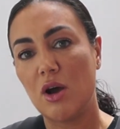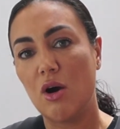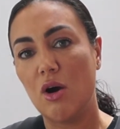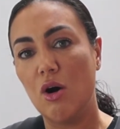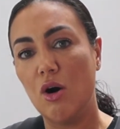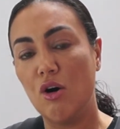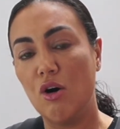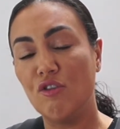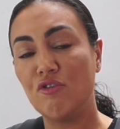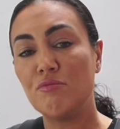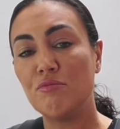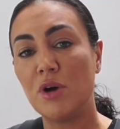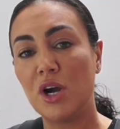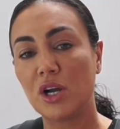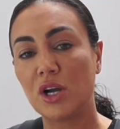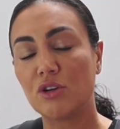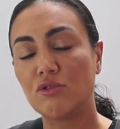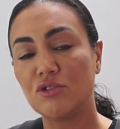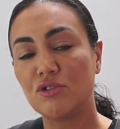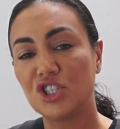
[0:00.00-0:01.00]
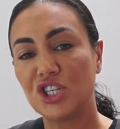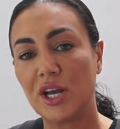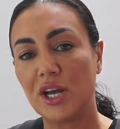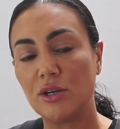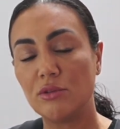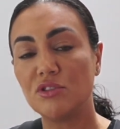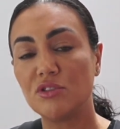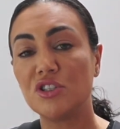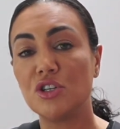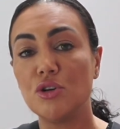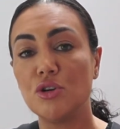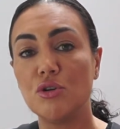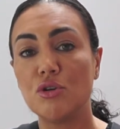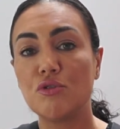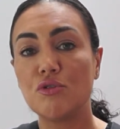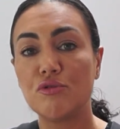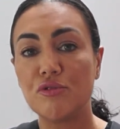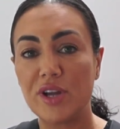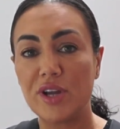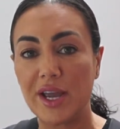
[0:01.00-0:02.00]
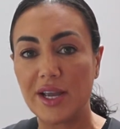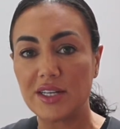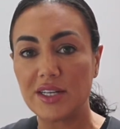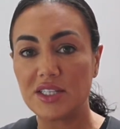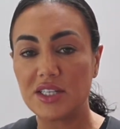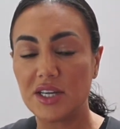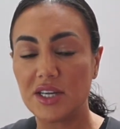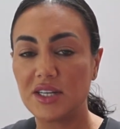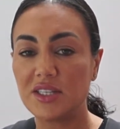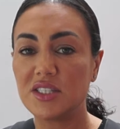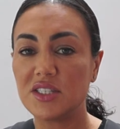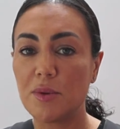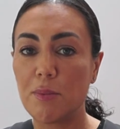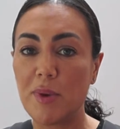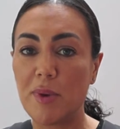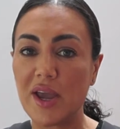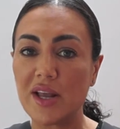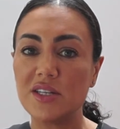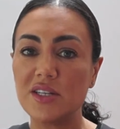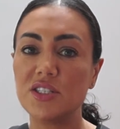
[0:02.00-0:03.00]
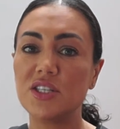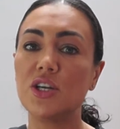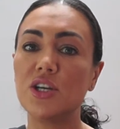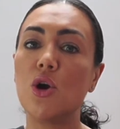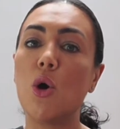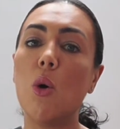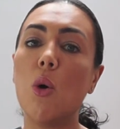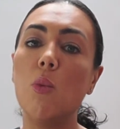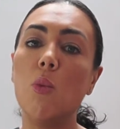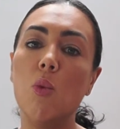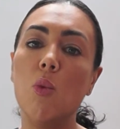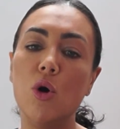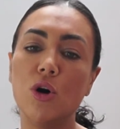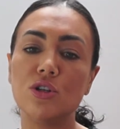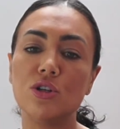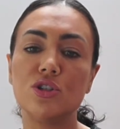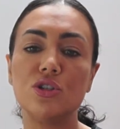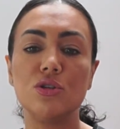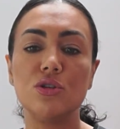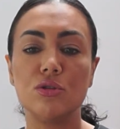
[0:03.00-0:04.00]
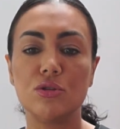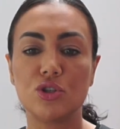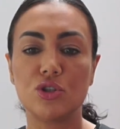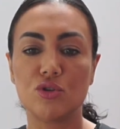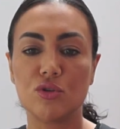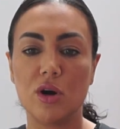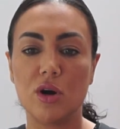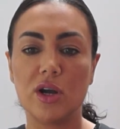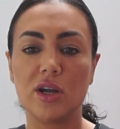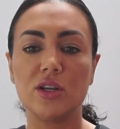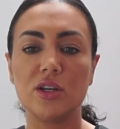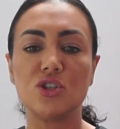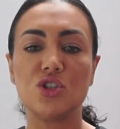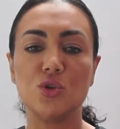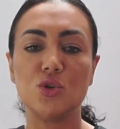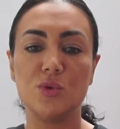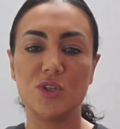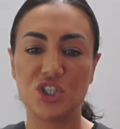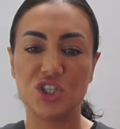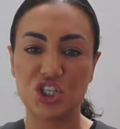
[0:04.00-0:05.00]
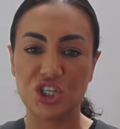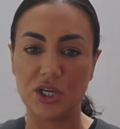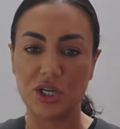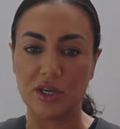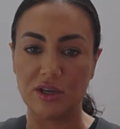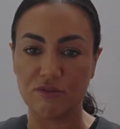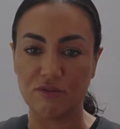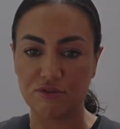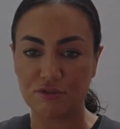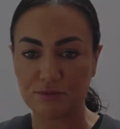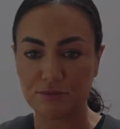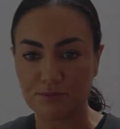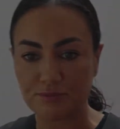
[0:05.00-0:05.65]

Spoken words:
of microchannels that you're creating depending on what you're trying to achieve.